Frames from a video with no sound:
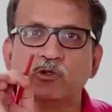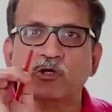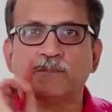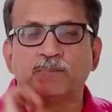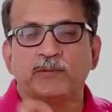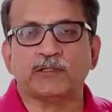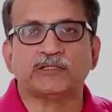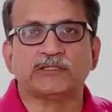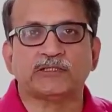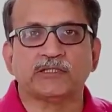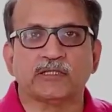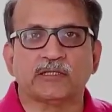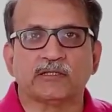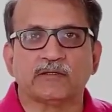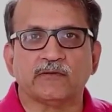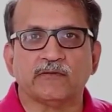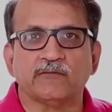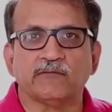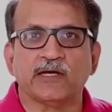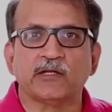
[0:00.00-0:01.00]
you a picture
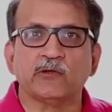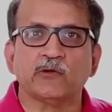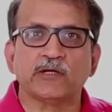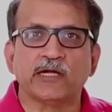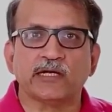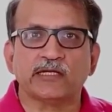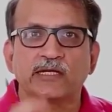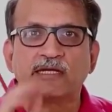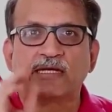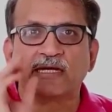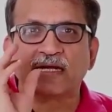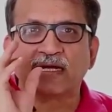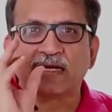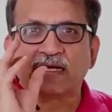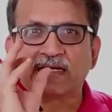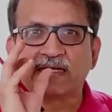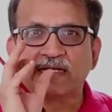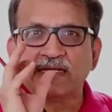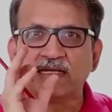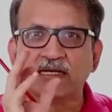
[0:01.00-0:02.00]
where you get a
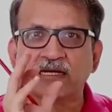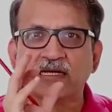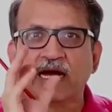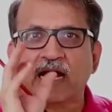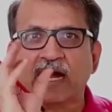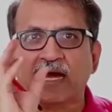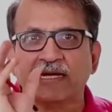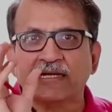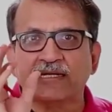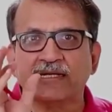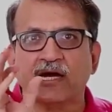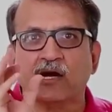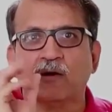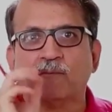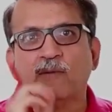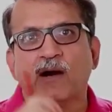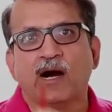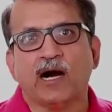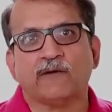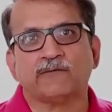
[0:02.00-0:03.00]
clear idea
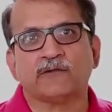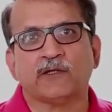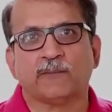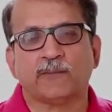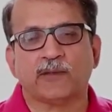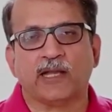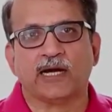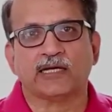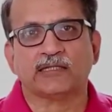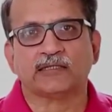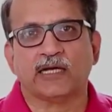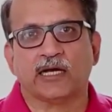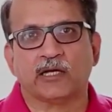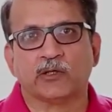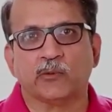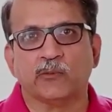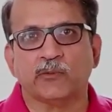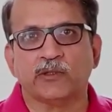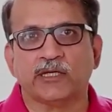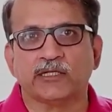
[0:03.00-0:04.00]
of how the plaque
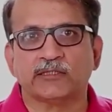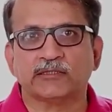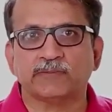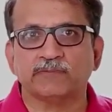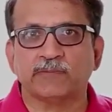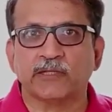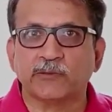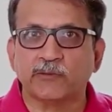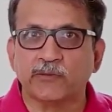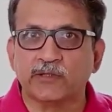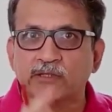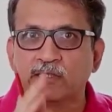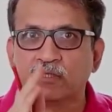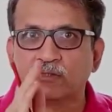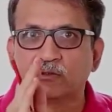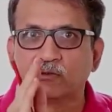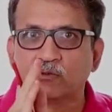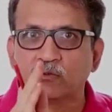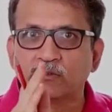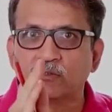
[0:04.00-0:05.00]
accumulates between the
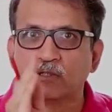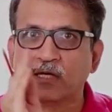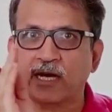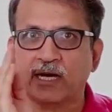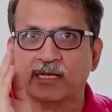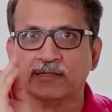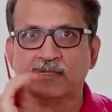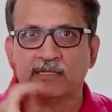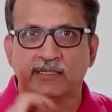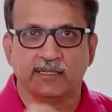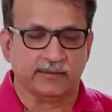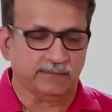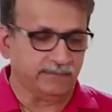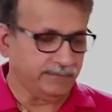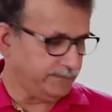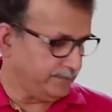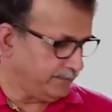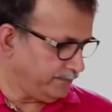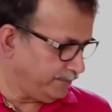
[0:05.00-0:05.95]
tooth and the gum.